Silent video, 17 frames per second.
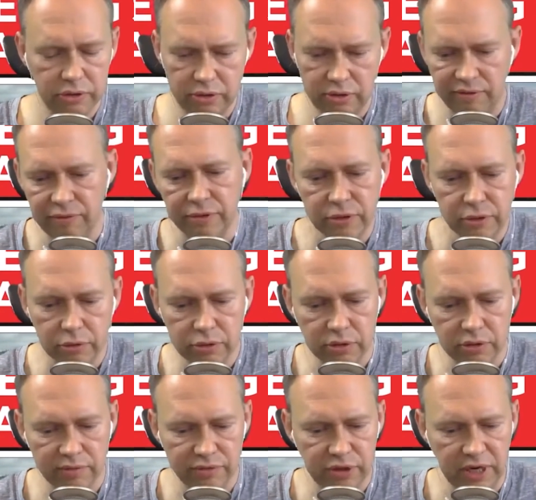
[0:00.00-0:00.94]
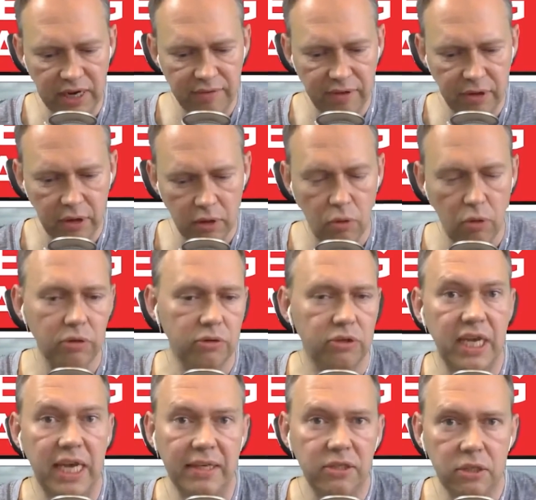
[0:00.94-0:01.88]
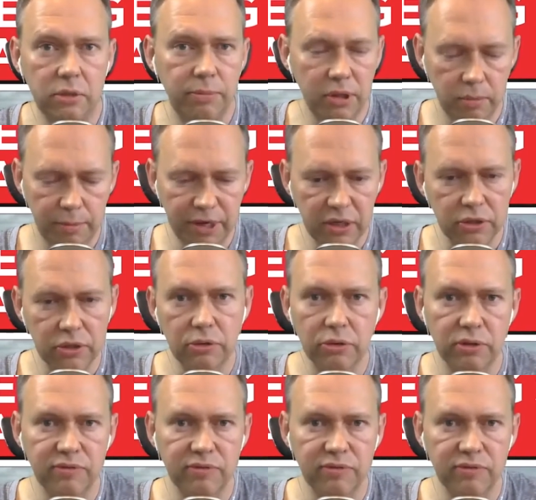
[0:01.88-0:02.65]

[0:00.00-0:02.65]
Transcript: Different sources of traffic? What tends to be the biggest source of